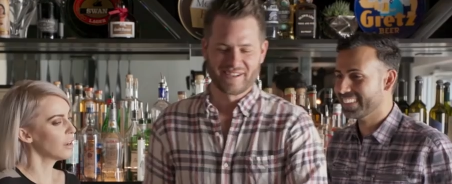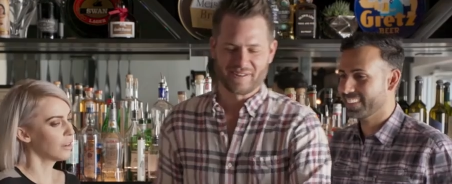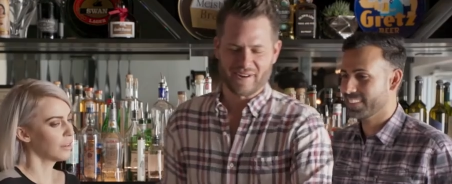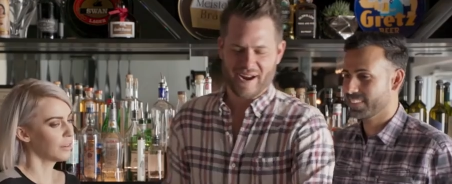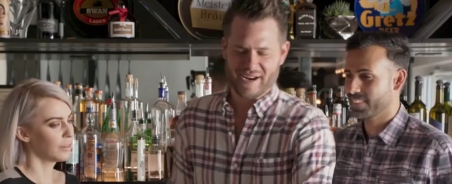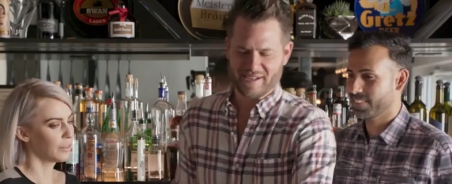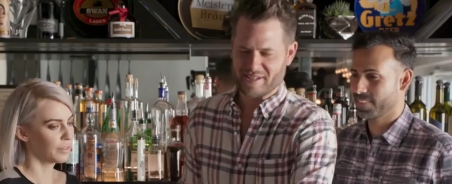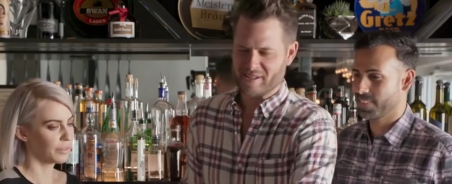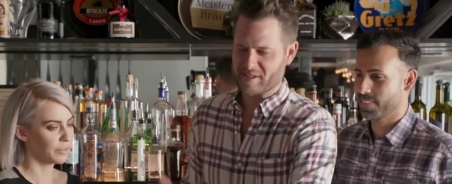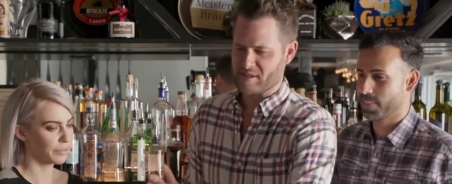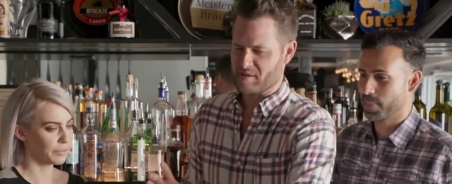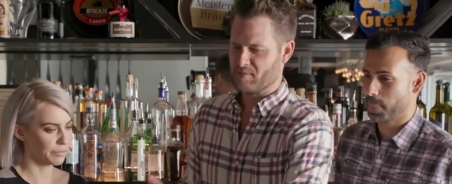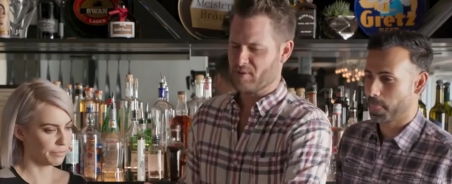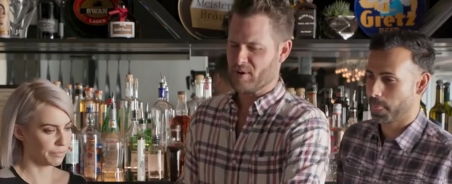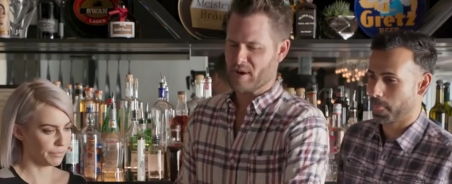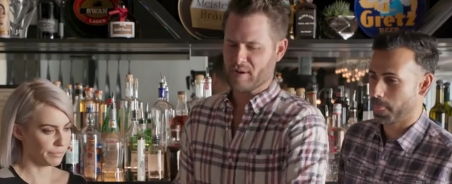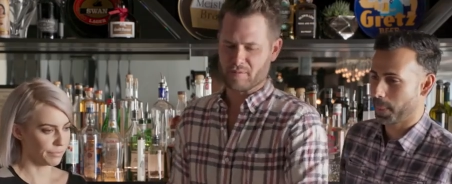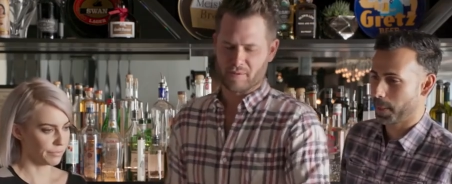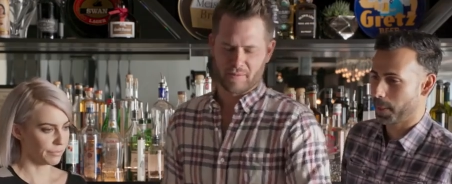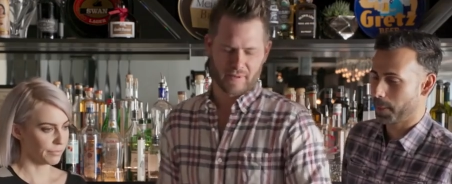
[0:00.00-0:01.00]
Speaker 1: No, we're actually to the
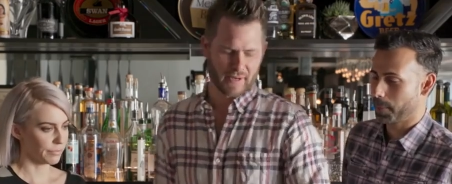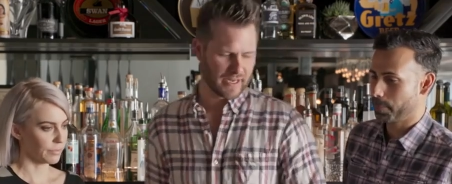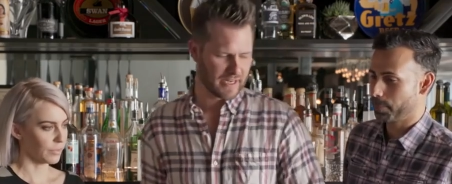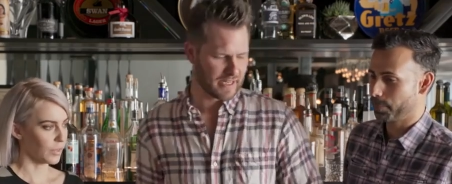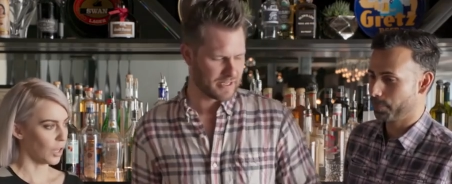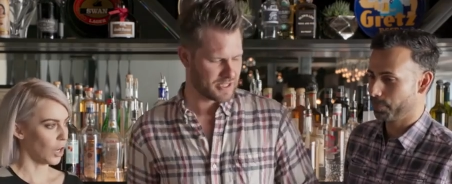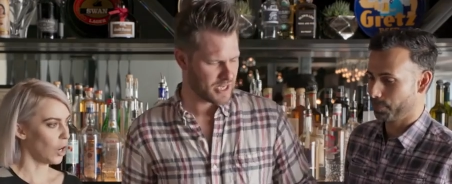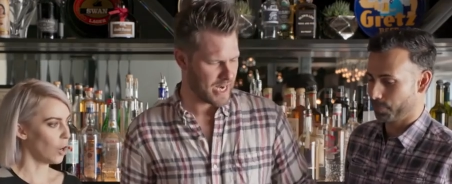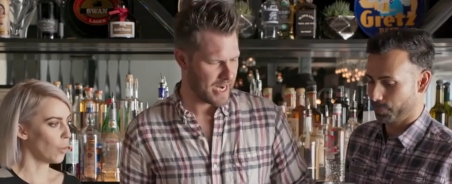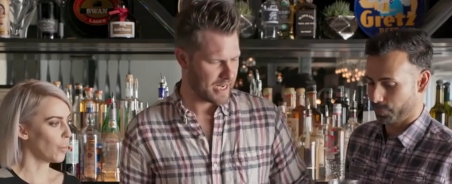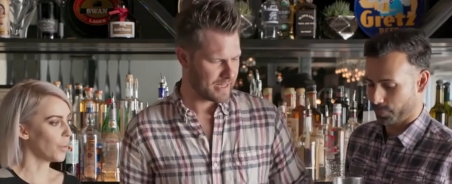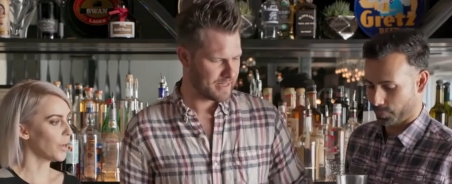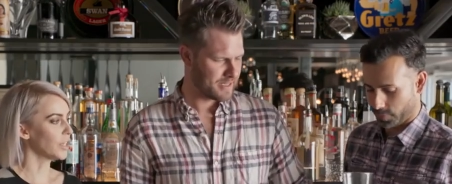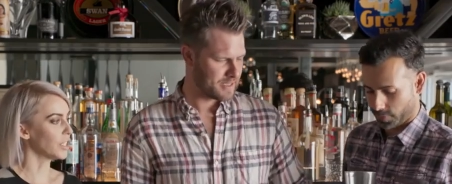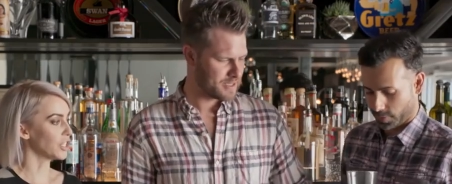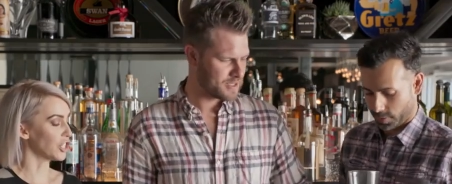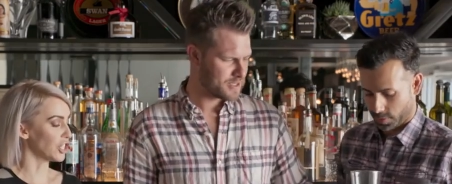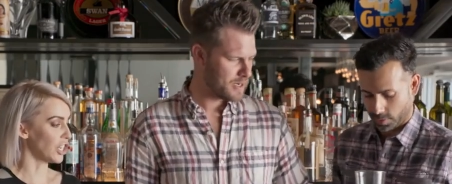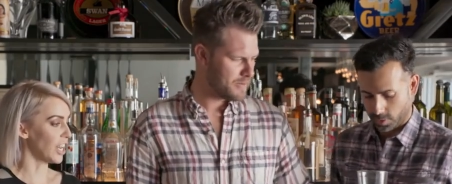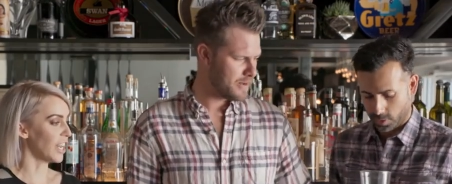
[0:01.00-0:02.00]
point where we're gonna shake. Oh, we're gonna
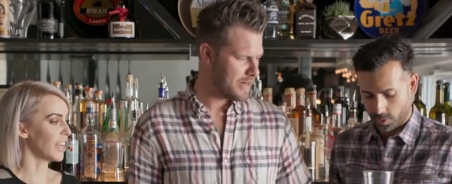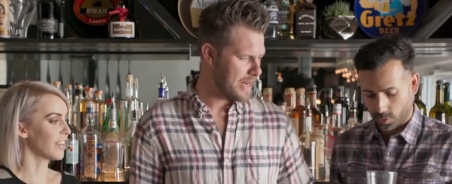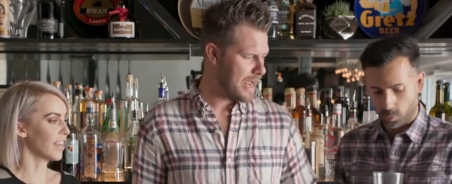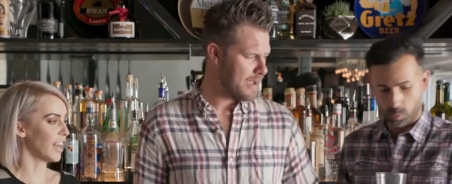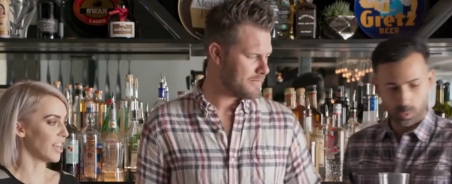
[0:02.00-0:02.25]
this. shake so gonna